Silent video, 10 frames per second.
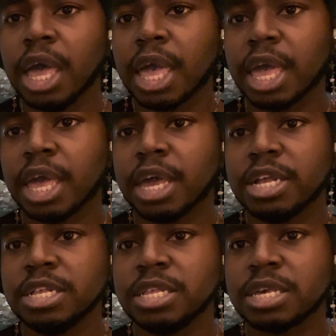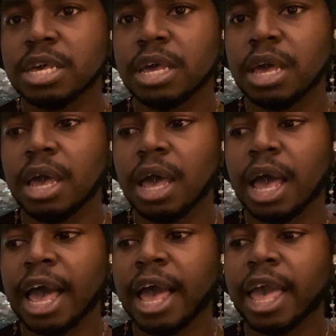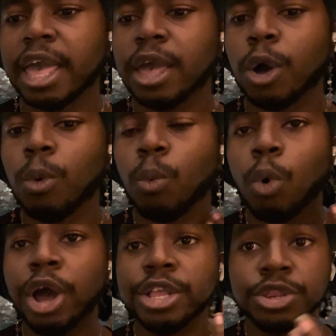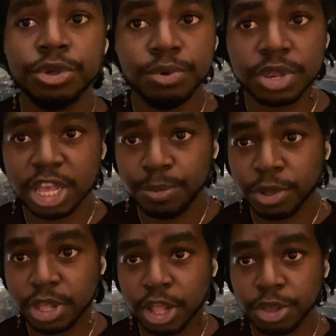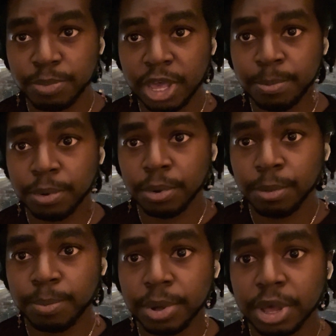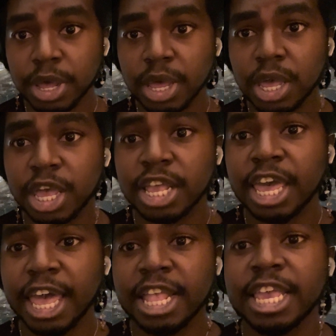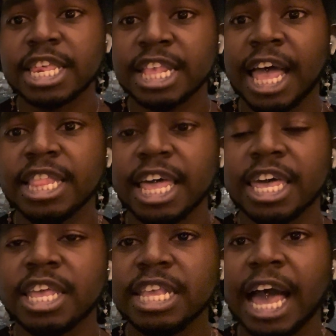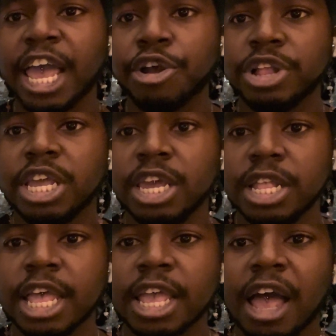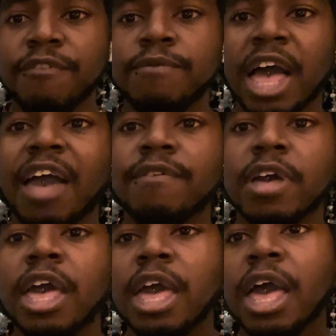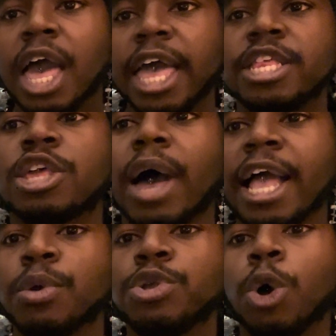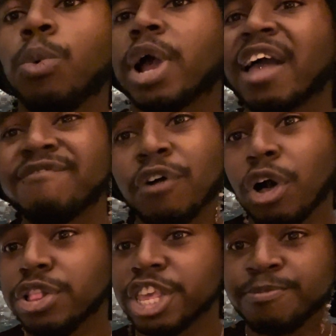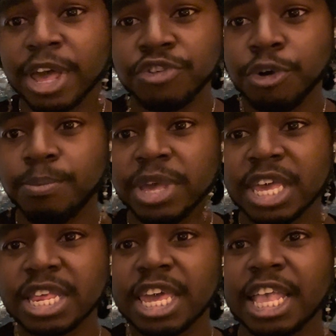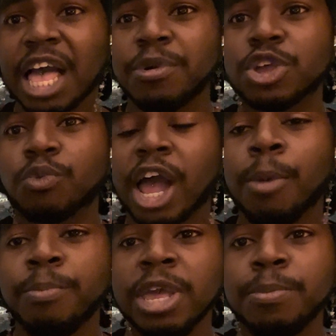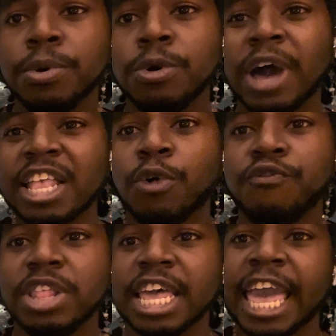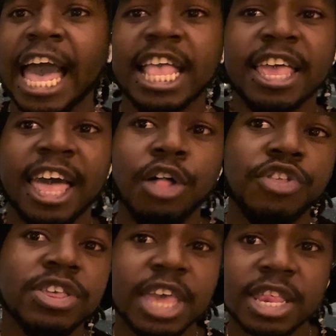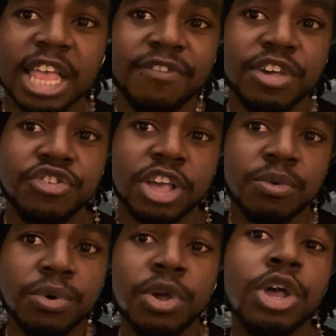And I want to sleep with other people, but again, it's not like a dire need. Like, and so I don't know where I fall on the spectrum, because again, I was around people who I don't feel like had a healthy sex life in general,